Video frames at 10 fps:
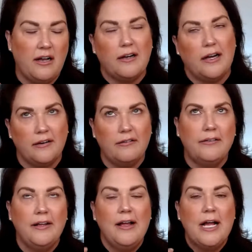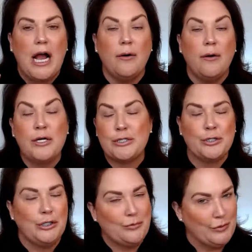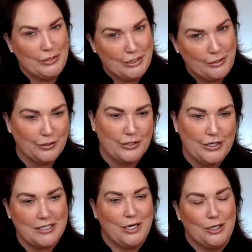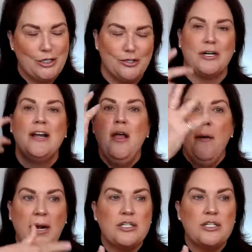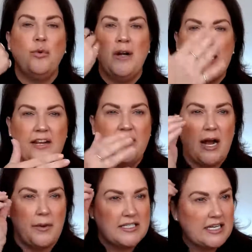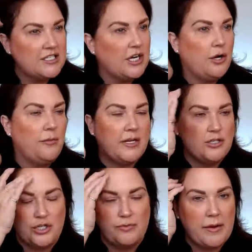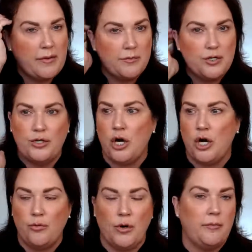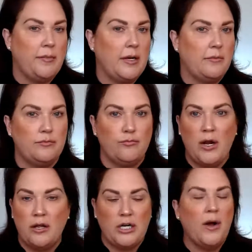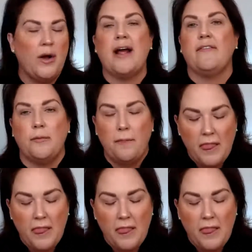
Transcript: care. I wanted to look presentable and not scare children, but I just wanted to even out my skin tone. But just maybe I'm doing yard work, maybe I'm, you know, whatever.